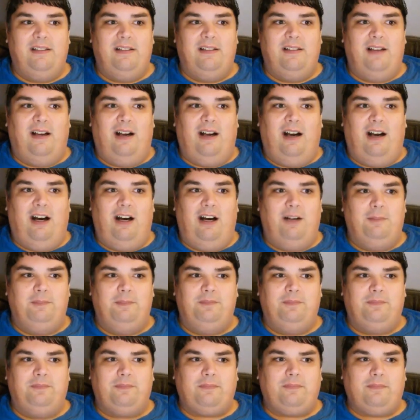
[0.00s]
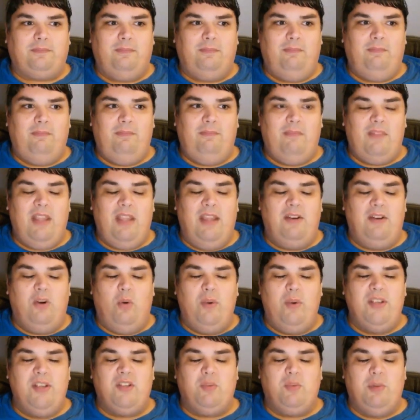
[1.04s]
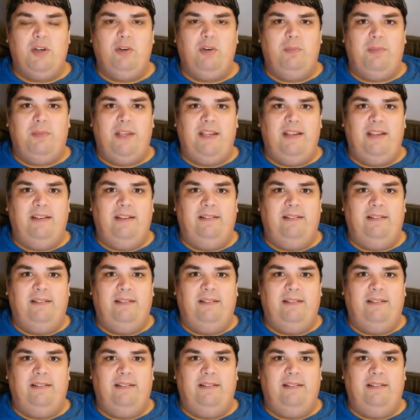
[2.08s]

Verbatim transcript: Um, and always will be.